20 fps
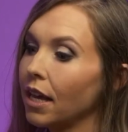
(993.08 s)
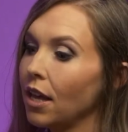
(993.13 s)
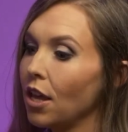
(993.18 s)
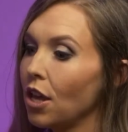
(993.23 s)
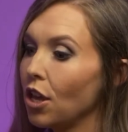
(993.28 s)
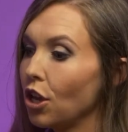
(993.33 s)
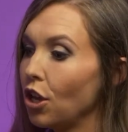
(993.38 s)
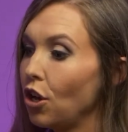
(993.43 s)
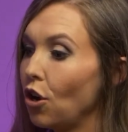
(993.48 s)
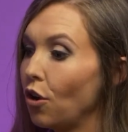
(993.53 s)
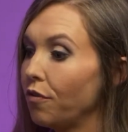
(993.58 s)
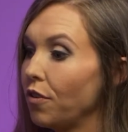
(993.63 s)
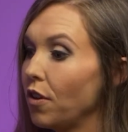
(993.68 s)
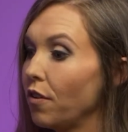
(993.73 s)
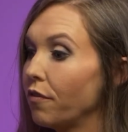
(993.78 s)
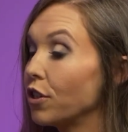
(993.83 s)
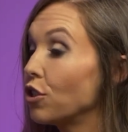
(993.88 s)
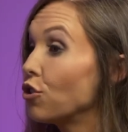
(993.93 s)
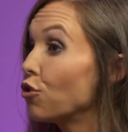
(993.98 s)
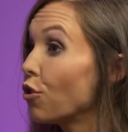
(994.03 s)
You know, if you have a
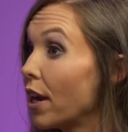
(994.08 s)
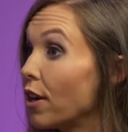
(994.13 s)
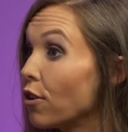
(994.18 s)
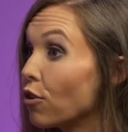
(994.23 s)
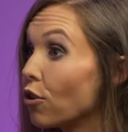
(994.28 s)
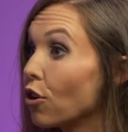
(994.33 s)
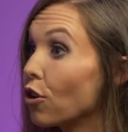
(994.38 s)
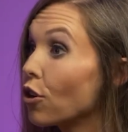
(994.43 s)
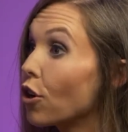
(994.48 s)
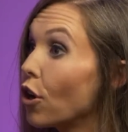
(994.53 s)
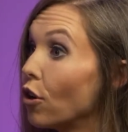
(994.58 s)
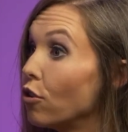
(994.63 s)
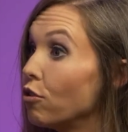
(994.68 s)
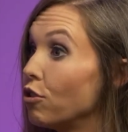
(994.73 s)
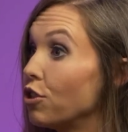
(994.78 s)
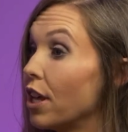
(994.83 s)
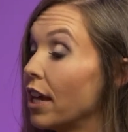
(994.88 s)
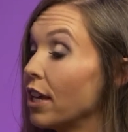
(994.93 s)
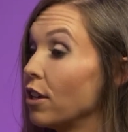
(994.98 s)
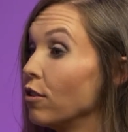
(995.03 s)
trainer or a coach
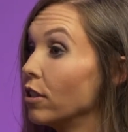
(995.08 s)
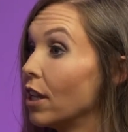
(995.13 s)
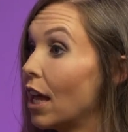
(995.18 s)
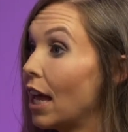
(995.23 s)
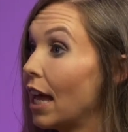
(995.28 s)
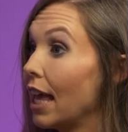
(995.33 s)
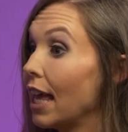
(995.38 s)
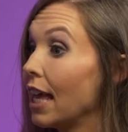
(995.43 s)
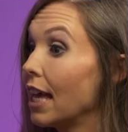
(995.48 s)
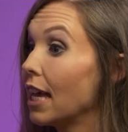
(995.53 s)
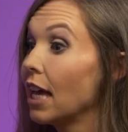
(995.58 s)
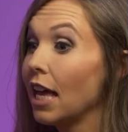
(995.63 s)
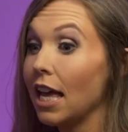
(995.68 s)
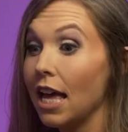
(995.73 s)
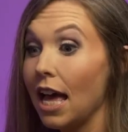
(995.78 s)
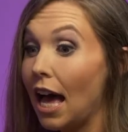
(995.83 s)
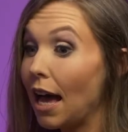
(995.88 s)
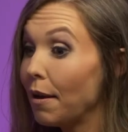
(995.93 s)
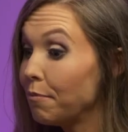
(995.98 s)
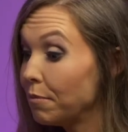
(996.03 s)
that you like,
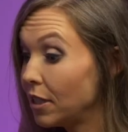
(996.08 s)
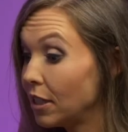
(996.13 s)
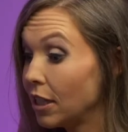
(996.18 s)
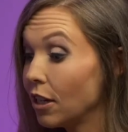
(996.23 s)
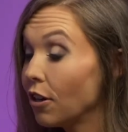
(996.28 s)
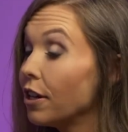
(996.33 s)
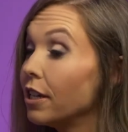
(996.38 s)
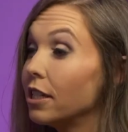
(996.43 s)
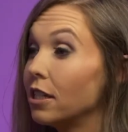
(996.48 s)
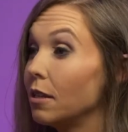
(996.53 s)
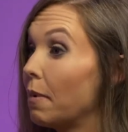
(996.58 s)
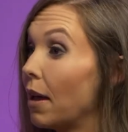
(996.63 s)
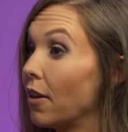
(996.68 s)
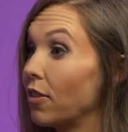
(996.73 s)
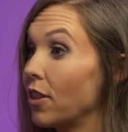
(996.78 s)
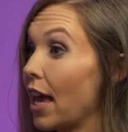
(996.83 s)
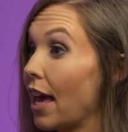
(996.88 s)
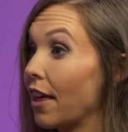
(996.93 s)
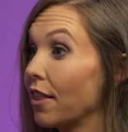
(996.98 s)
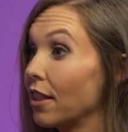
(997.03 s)
I'm serious about the
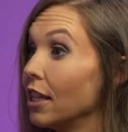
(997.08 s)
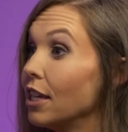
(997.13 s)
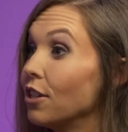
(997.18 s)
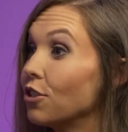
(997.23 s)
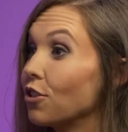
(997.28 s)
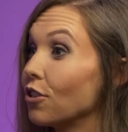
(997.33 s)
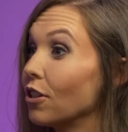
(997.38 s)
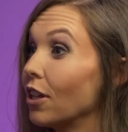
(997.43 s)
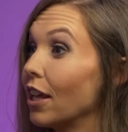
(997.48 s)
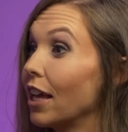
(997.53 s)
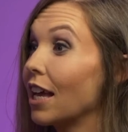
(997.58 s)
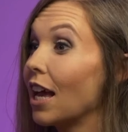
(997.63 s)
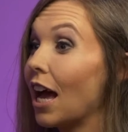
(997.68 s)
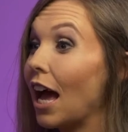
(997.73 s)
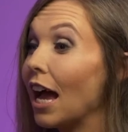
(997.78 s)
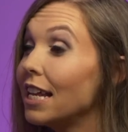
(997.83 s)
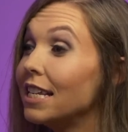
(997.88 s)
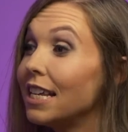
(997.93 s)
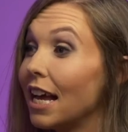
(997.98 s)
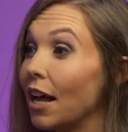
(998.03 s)
athleisure. Like, I
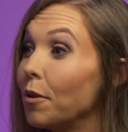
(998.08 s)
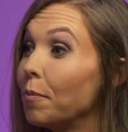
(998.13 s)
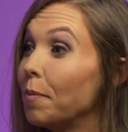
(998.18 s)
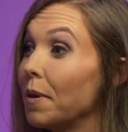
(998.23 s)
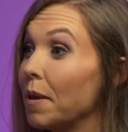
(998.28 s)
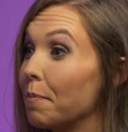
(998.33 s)
tell people,